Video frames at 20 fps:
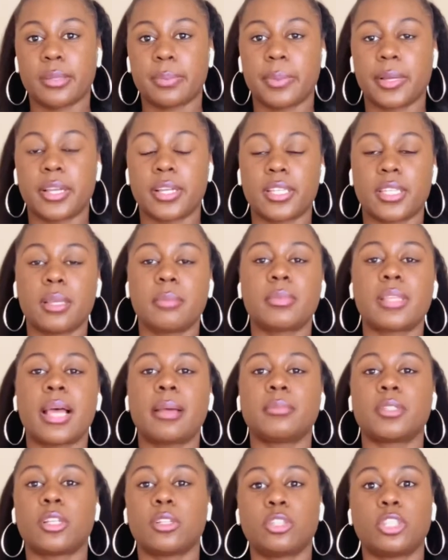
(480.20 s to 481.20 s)
Because
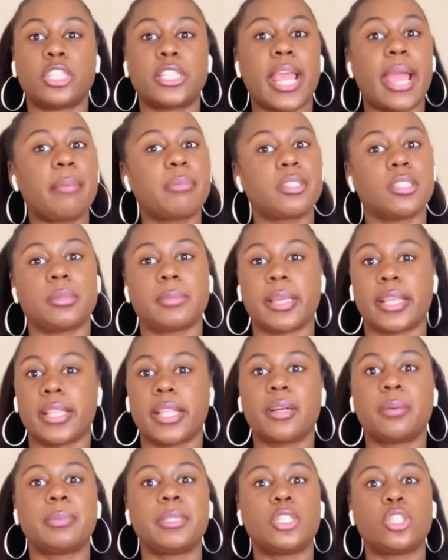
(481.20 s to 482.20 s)
sometimes those chapters, man,
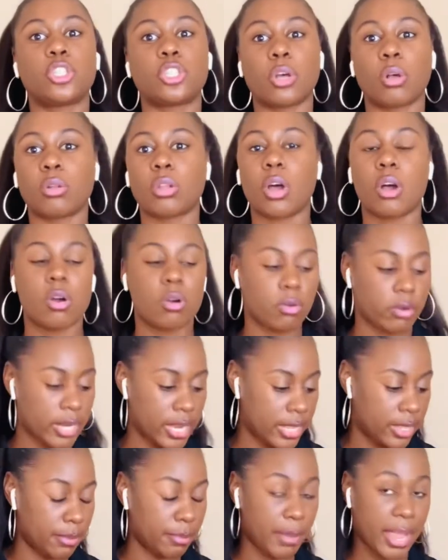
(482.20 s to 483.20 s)
they'll be so long
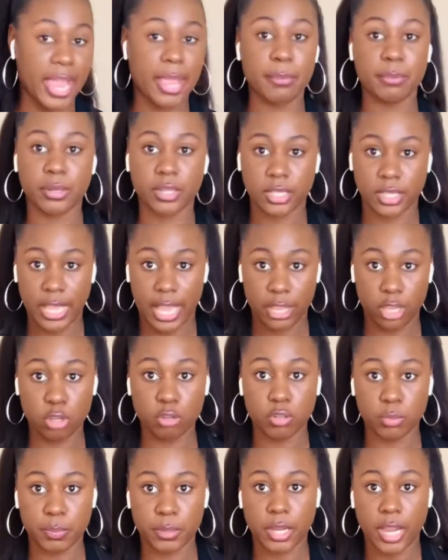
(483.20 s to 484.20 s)
in the main books, that
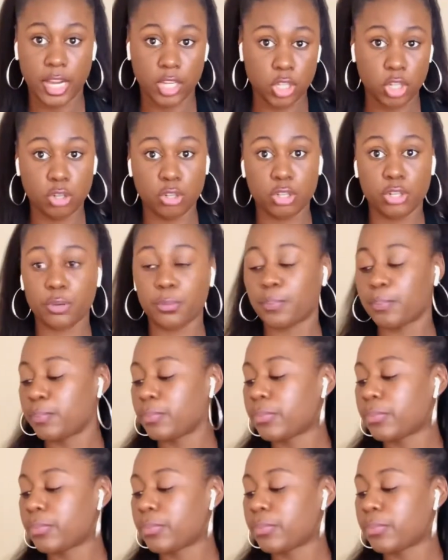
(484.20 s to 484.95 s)
huge book I showed you.